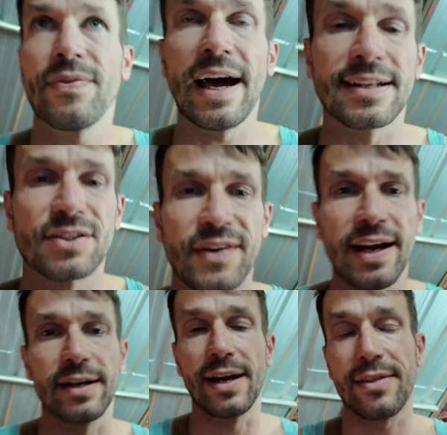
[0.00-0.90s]
That is
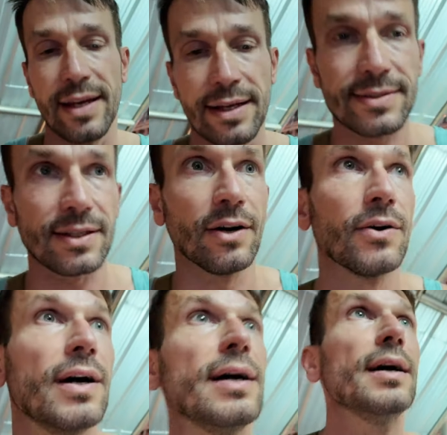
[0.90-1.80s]
fair, I think. So
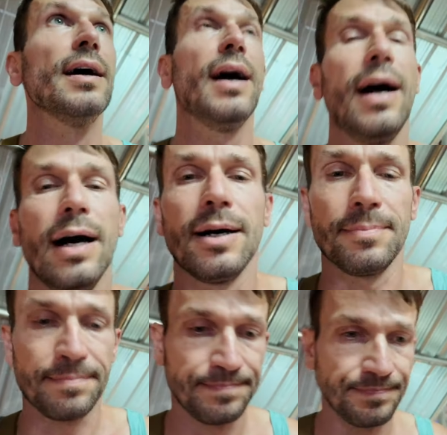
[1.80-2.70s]
um,
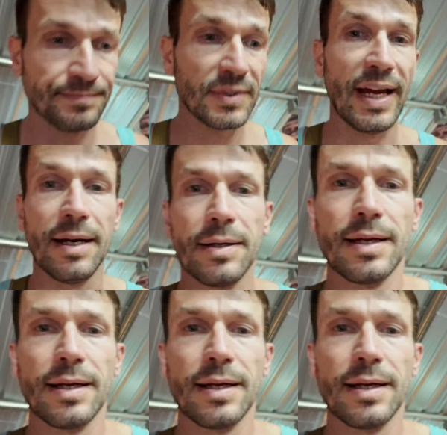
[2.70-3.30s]
yeah.